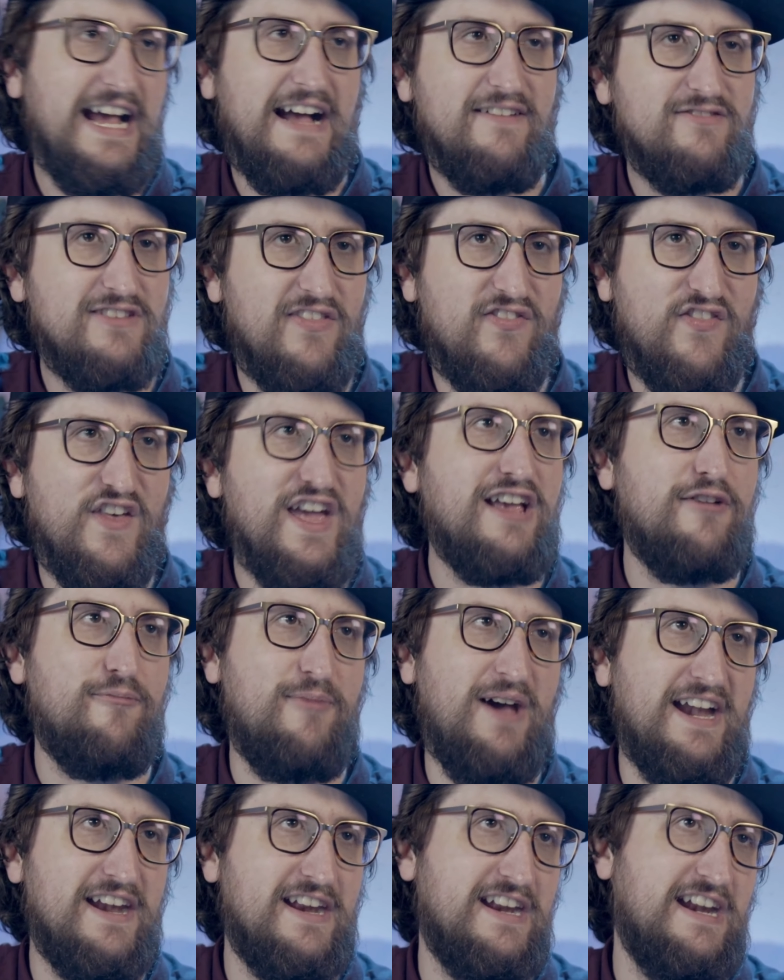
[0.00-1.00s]
have to think
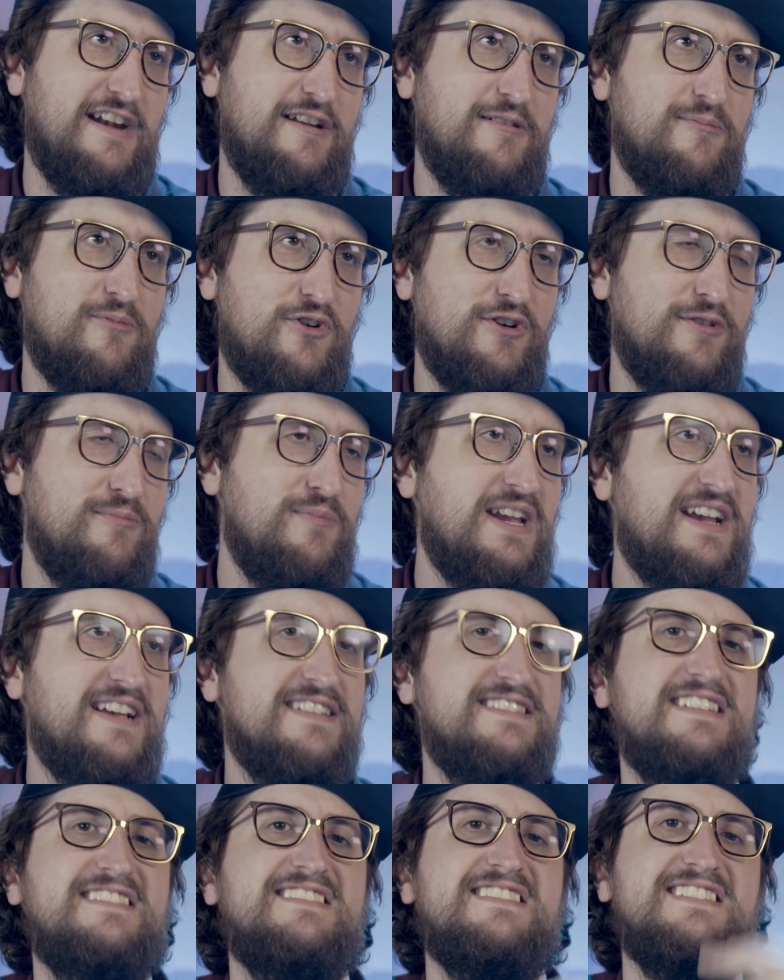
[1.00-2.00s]
about it anymore
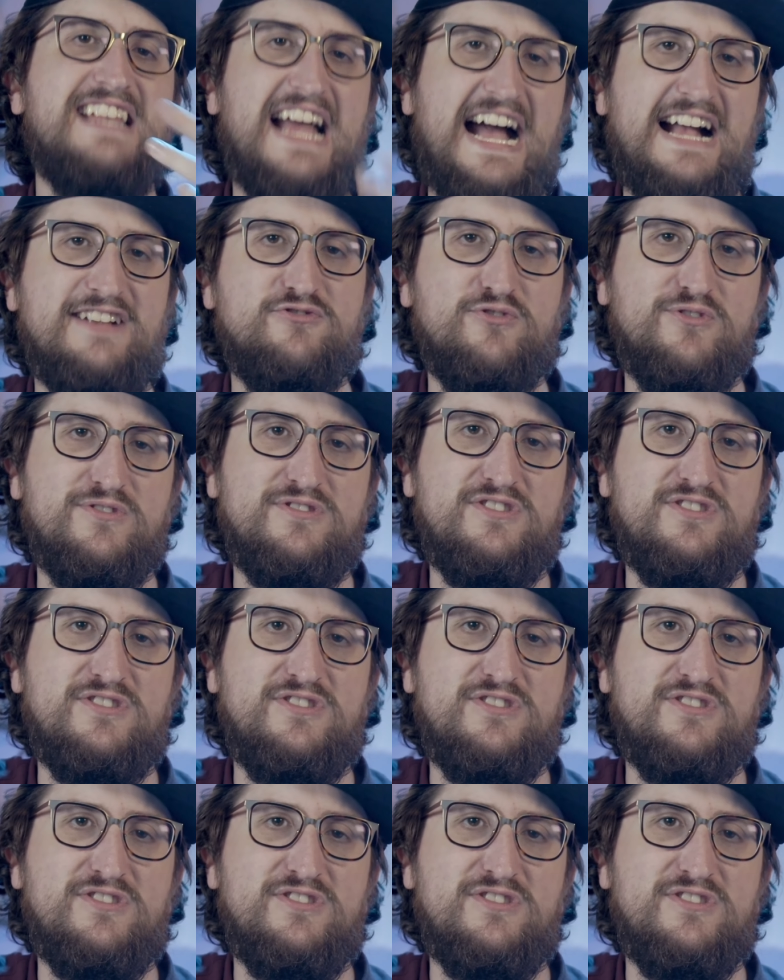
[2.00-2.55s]
because it's natural